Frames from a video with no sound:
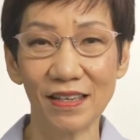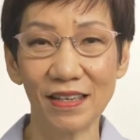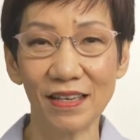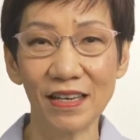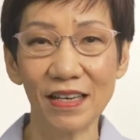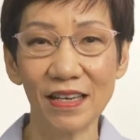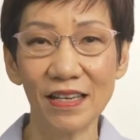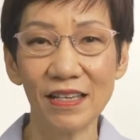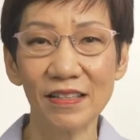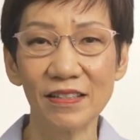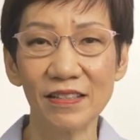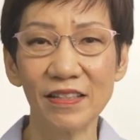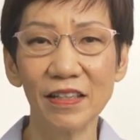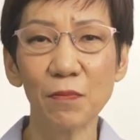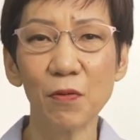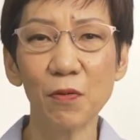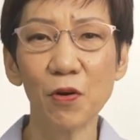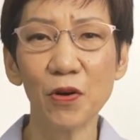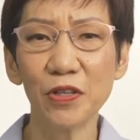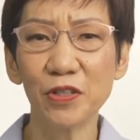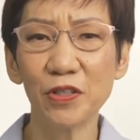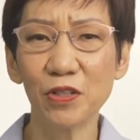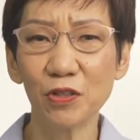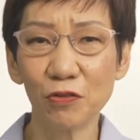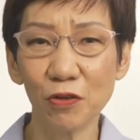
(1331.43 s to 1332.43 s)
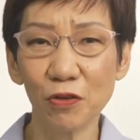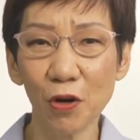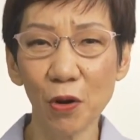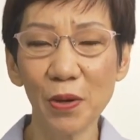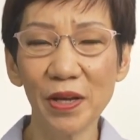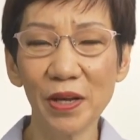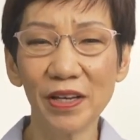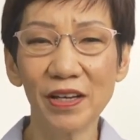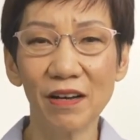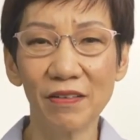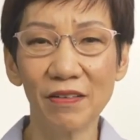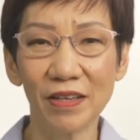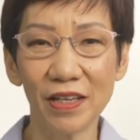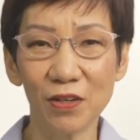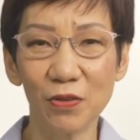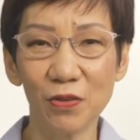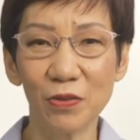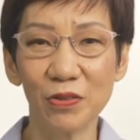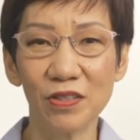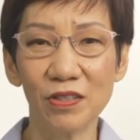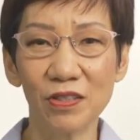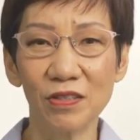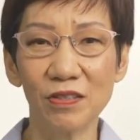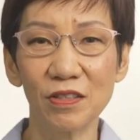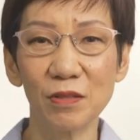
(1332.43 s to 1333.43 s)
Singapore is growing our
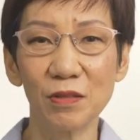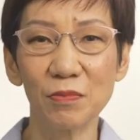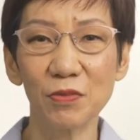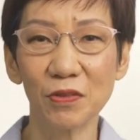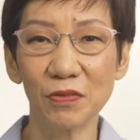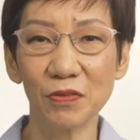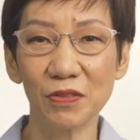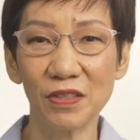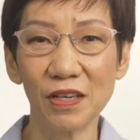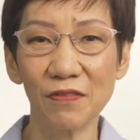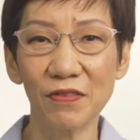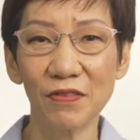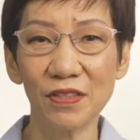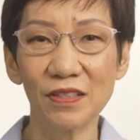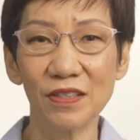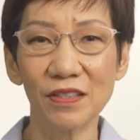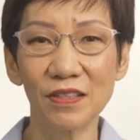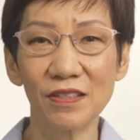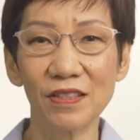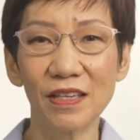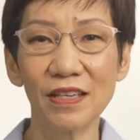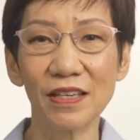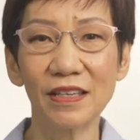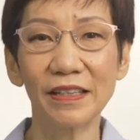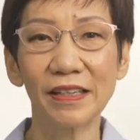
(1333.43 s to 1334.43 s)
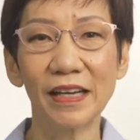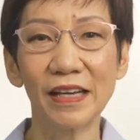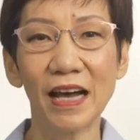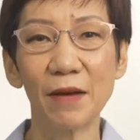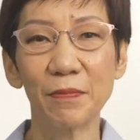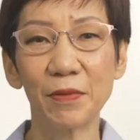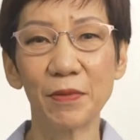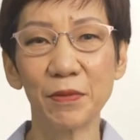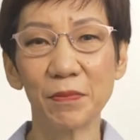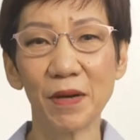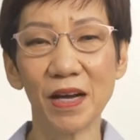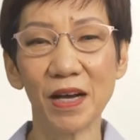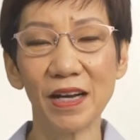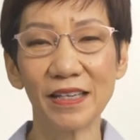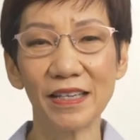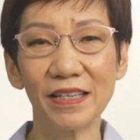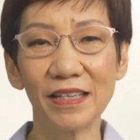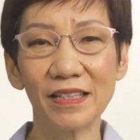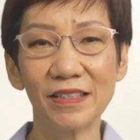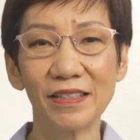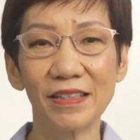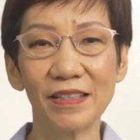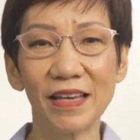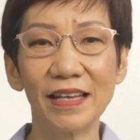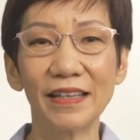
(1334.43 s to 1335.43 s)
ecosystems of services in carbon
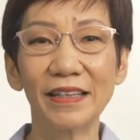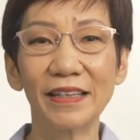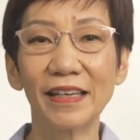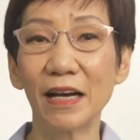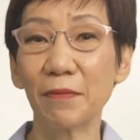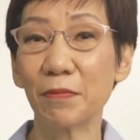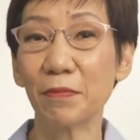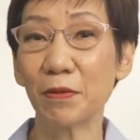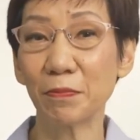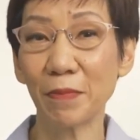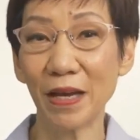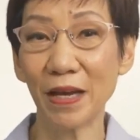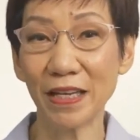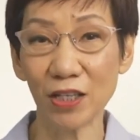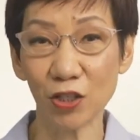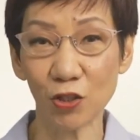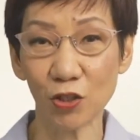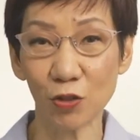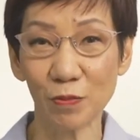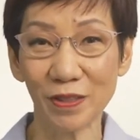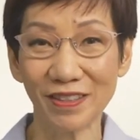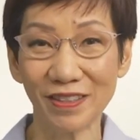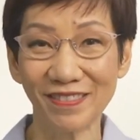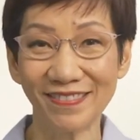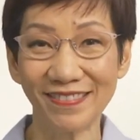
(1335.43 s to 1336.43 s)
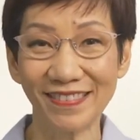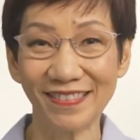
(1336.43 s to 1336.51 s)
markets and carbon management,